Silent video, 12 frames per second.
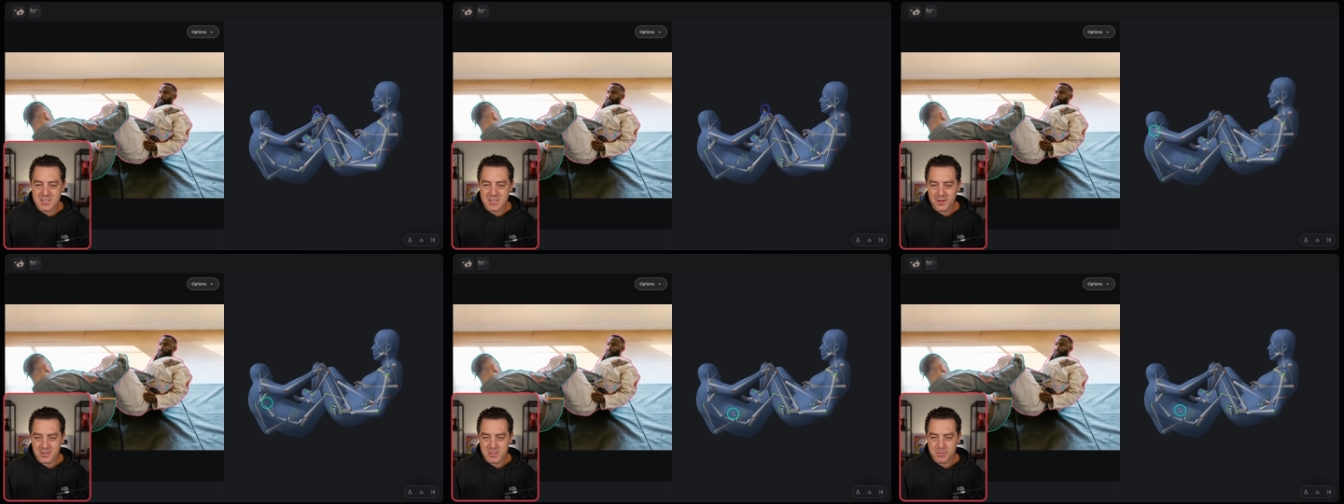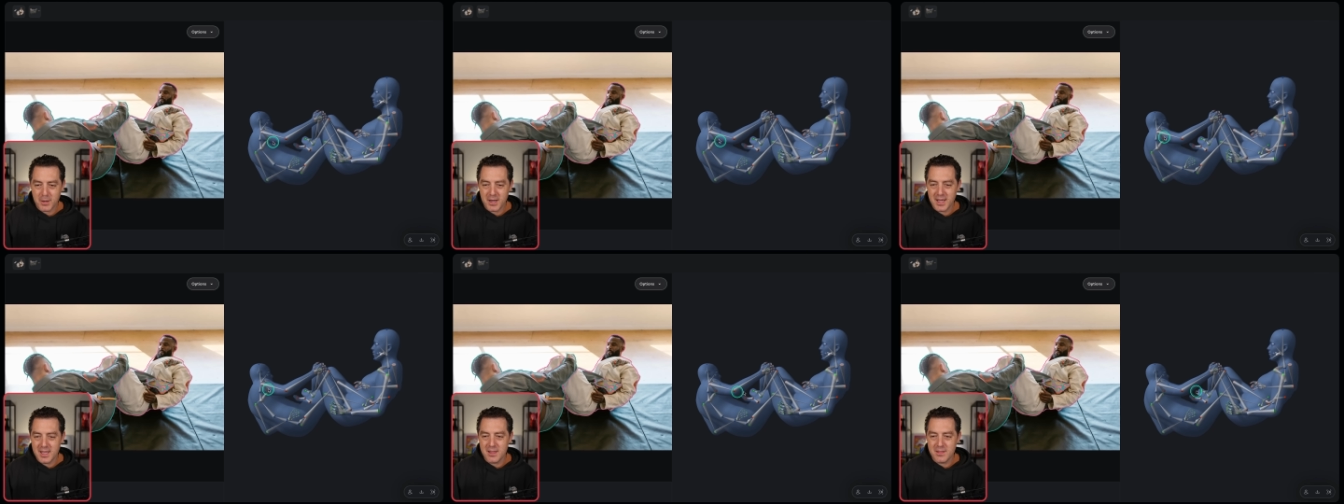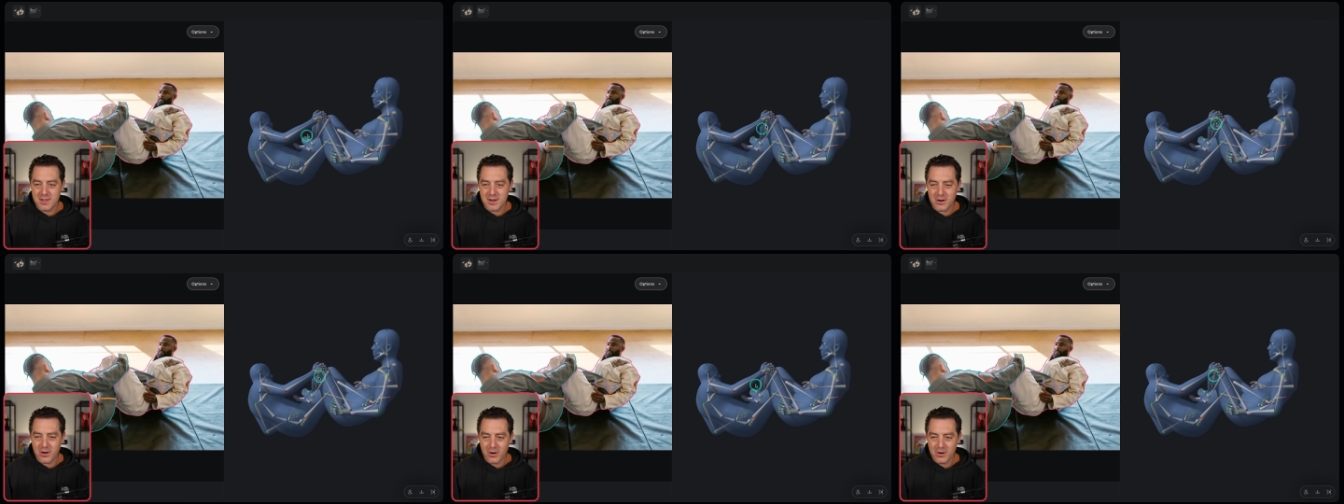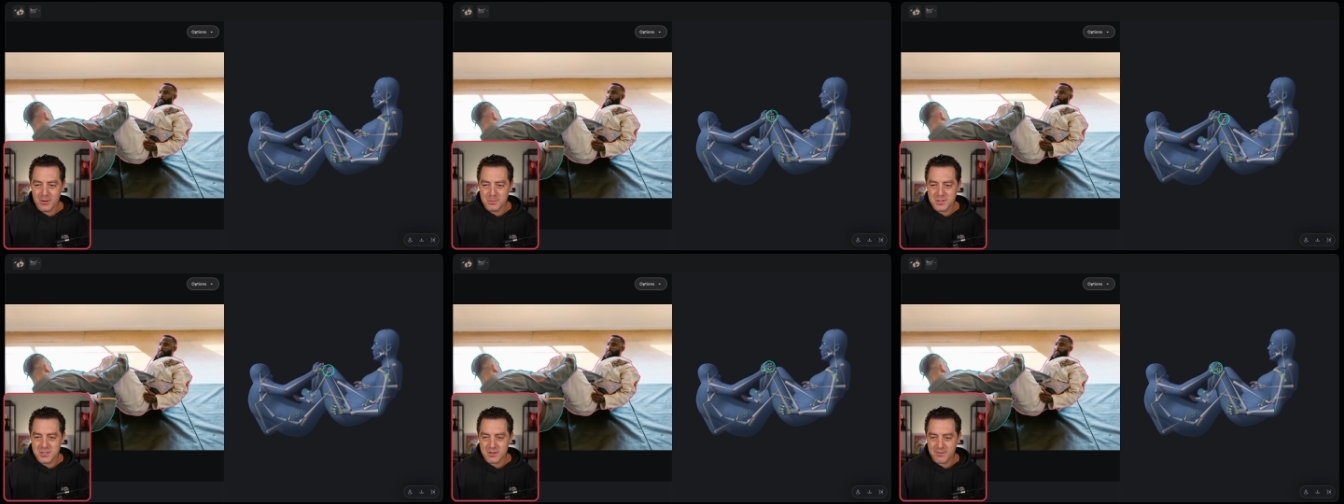Their spine, their
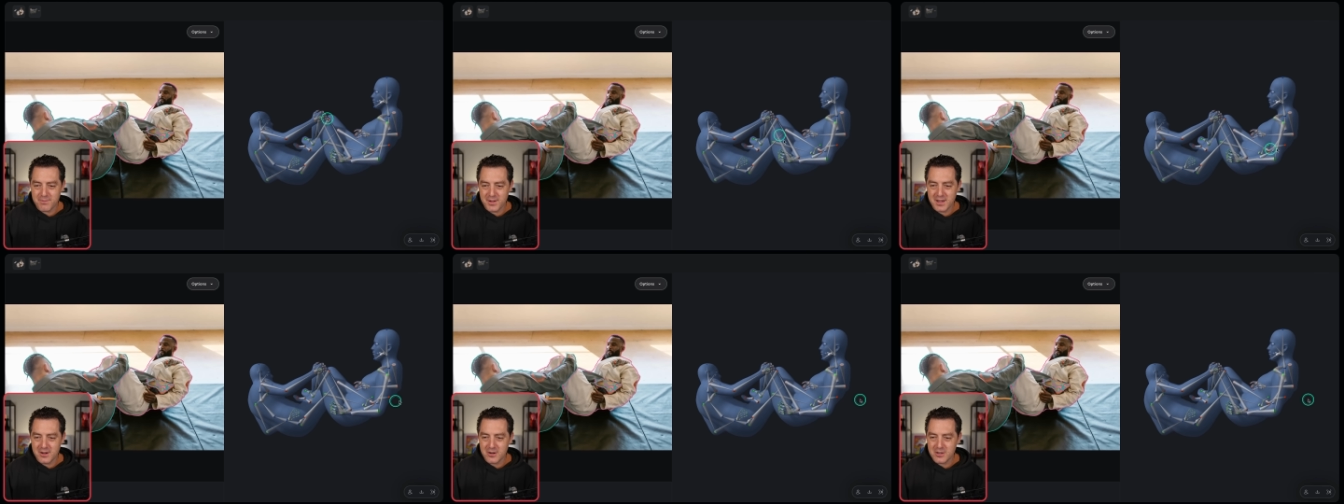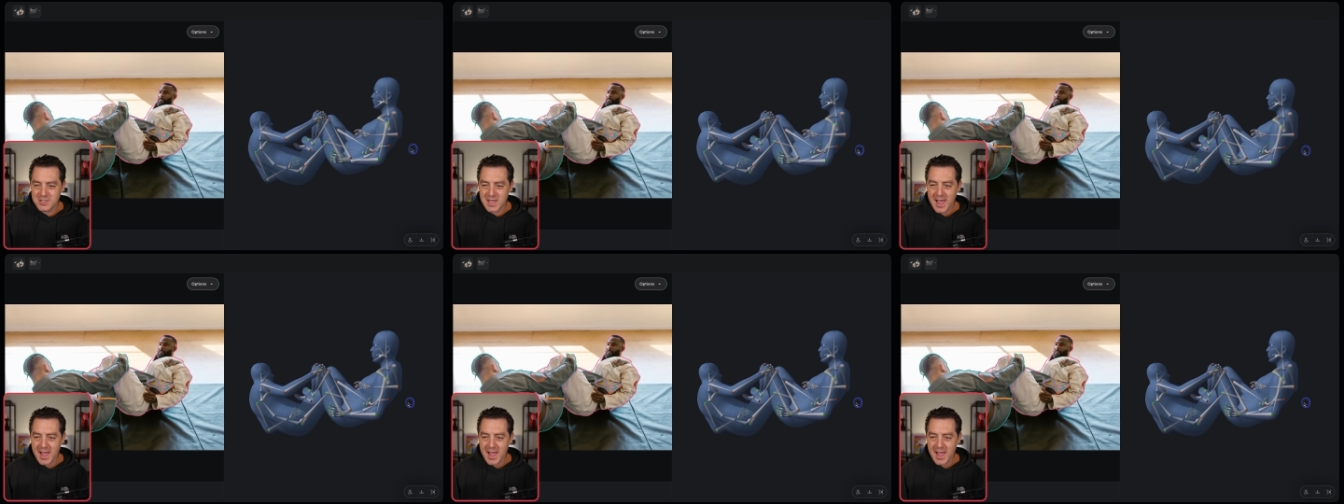arms, their fingers,